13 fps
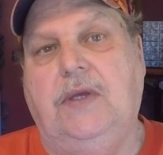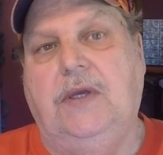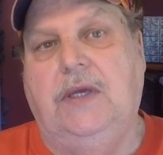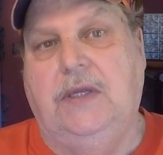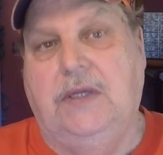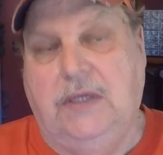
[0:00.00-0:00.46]

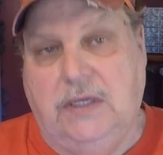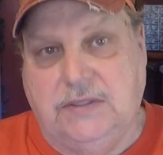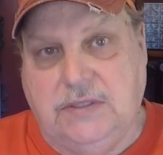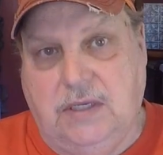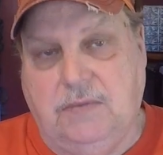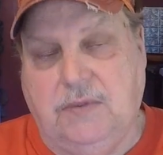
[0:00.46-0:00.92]
And the
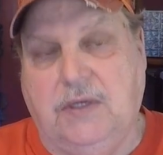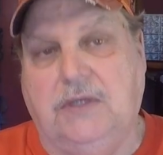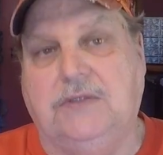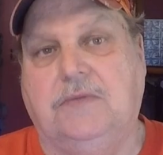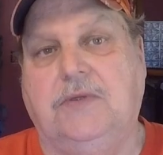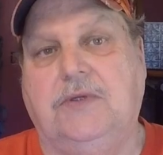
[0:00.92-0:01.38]
next time I
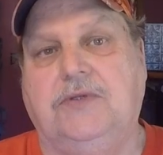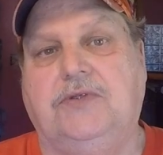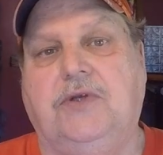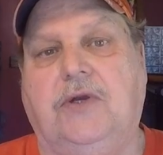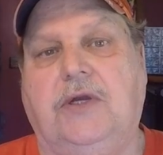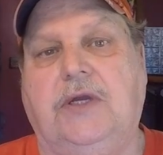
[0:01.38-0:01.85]
got some good
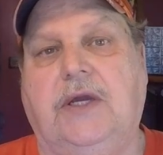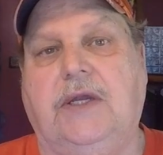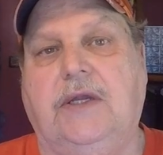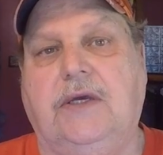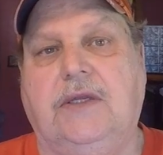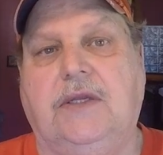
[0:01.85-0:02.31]
cherry, I
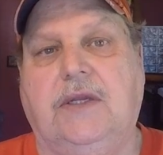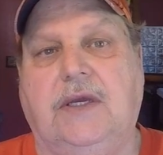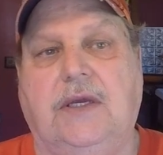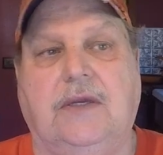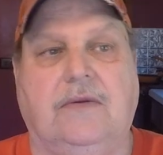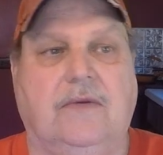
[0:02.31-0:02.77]
done
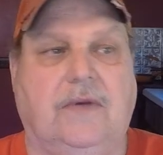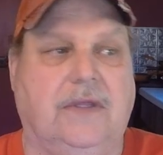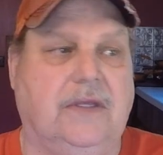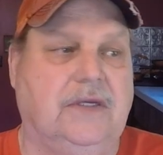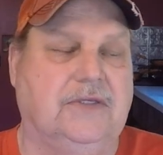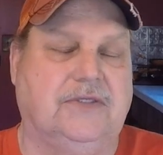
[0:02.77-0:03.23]
that, and well,
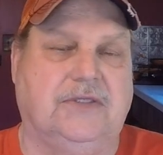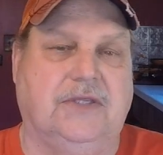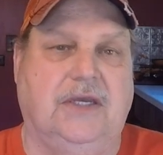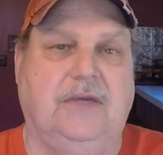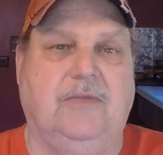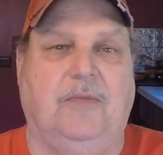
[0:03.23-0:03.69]
there's
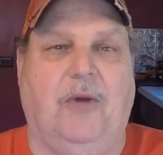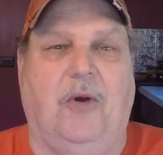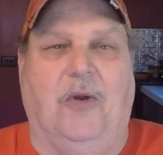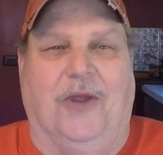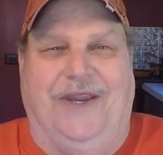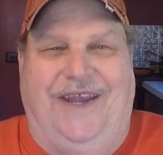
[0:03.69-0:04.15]
steam
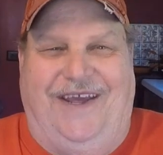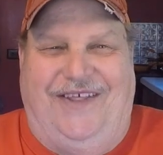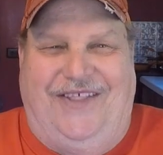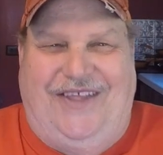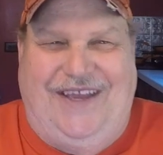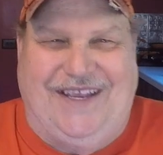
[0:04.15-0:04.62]
boiling out
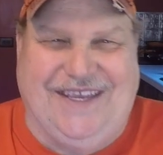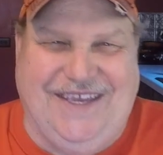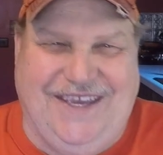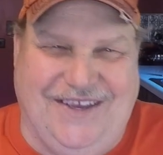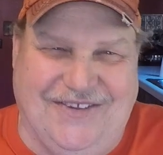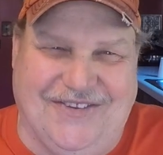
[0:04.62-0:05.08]
of that
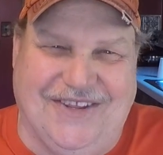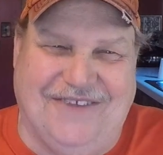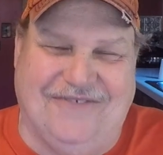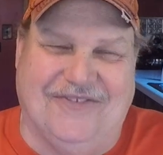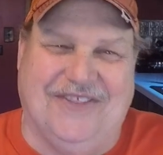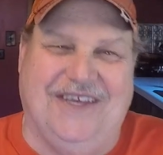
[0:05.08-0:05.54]
kiln and
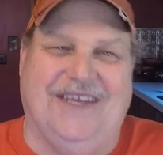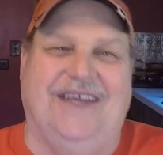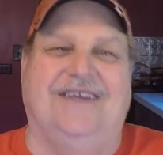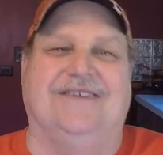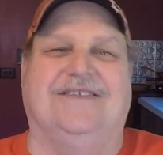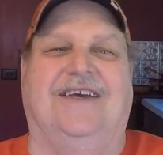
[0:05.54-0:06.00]
everything
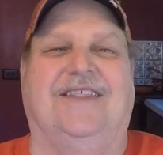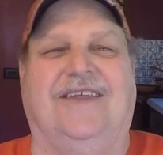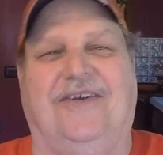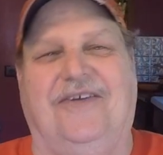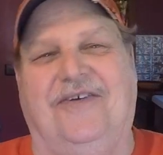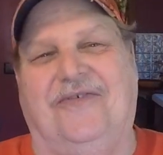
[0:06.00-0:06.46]
else, and I
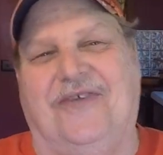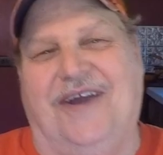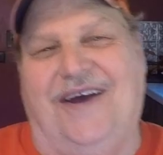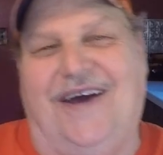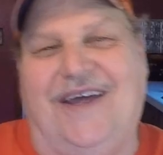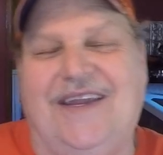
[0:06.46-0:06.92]
thought, oh
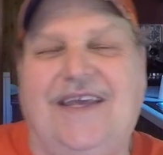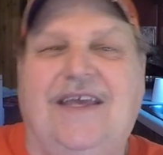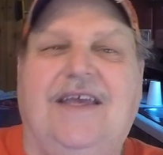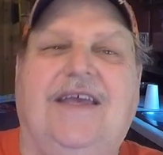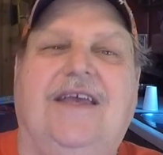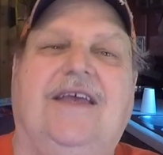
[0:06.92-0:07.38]
God.
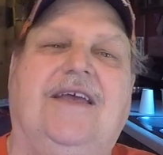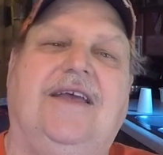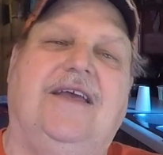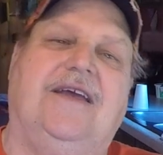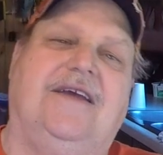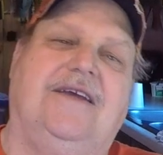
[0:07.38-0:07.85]

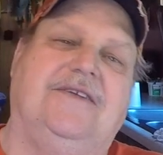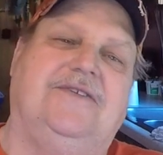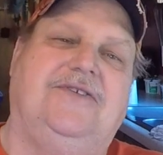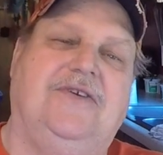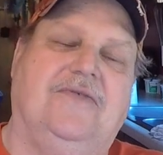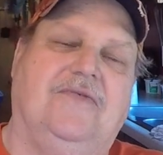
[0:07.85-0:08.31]
And
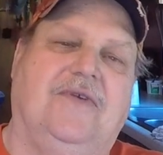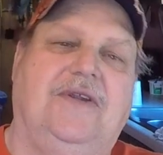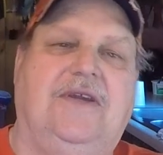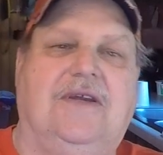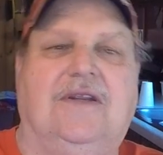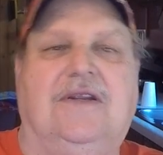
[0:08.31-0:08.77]
shoot, we
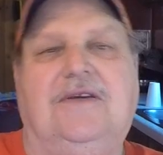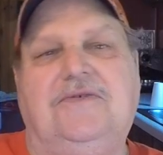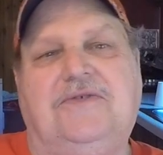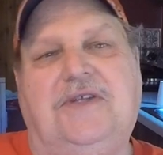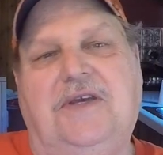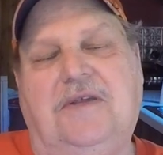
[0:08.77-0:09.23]
didn't
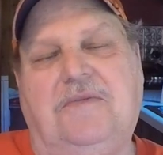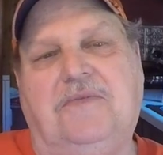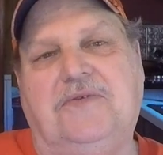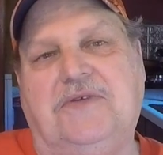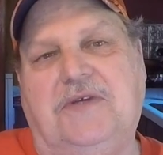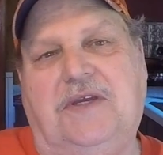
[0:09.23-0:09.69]
lose
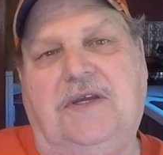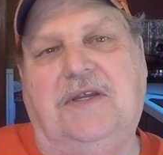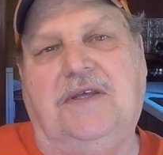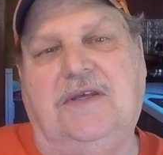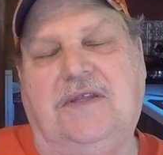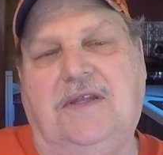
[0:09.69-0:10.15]
10%.
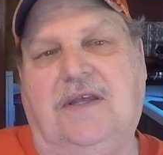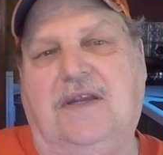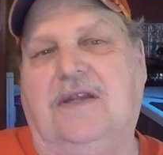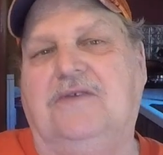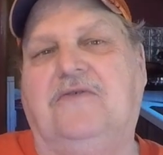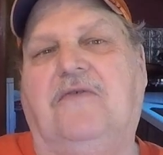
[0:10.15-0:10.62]
Didn't
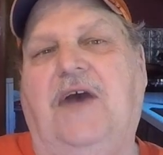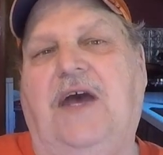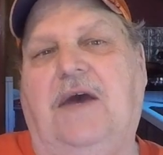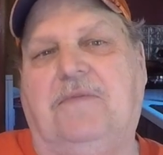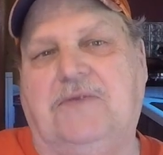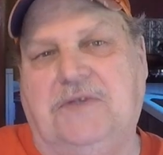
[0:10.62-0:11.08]
lose
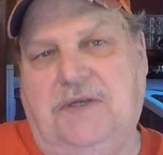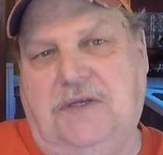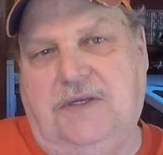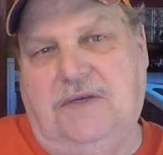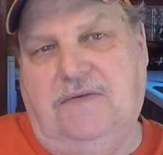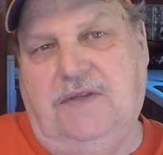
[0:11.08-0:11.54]
5%
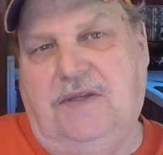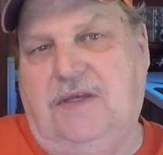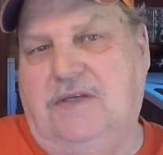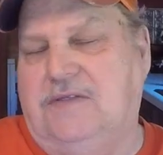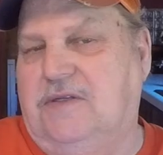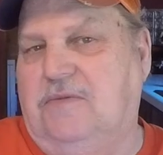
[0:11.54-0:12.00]
of it. It
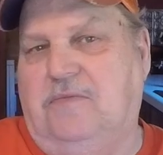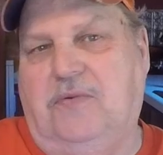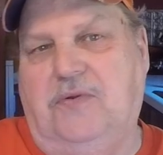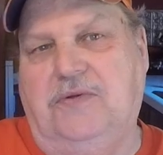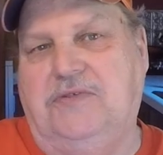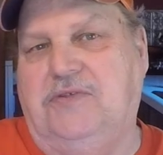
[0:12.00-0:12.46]
is some
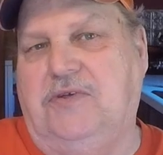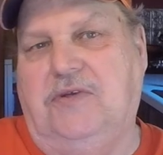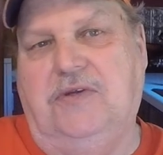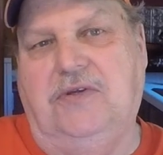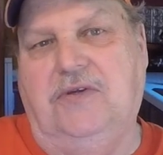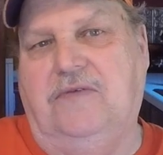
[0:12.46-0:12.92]
pretty
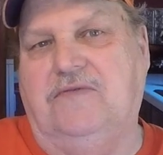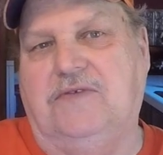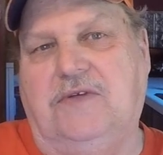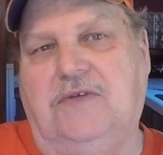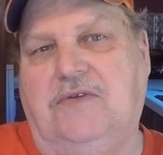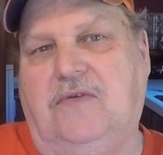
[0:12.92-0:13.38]
cherry you ever
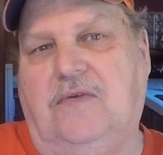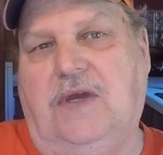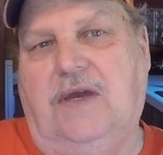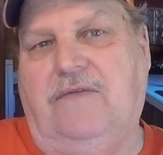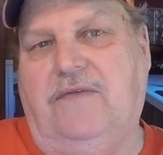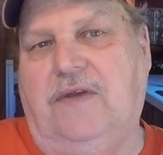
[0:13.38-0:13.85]
seen in your
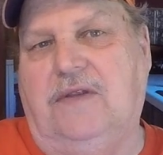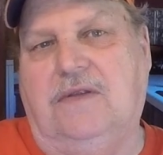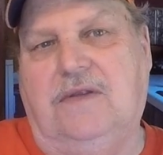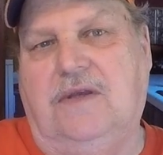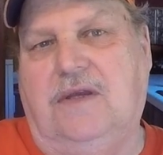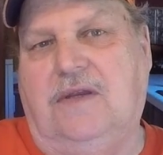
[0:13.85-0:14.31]
life.
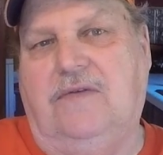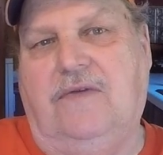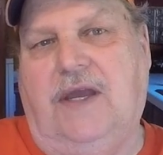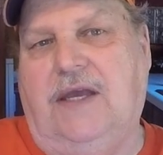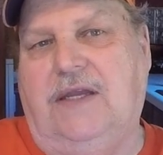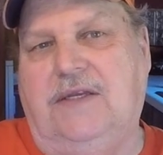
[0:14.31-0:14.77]
It
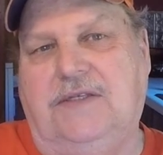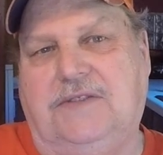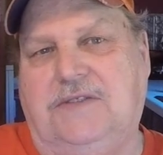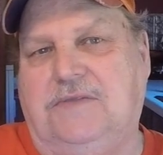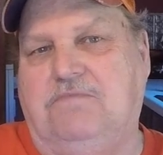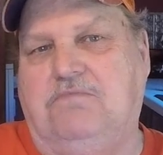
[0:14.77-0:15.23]
dried
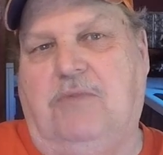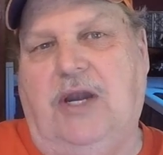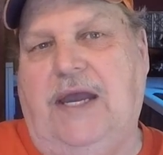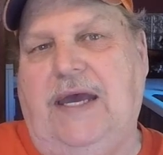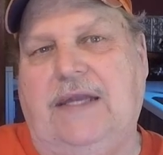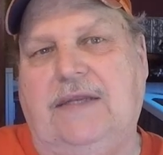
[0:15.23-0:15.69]
just as
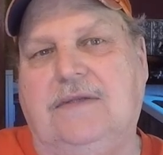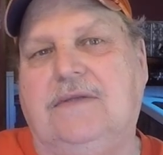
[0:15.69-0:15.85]
bright.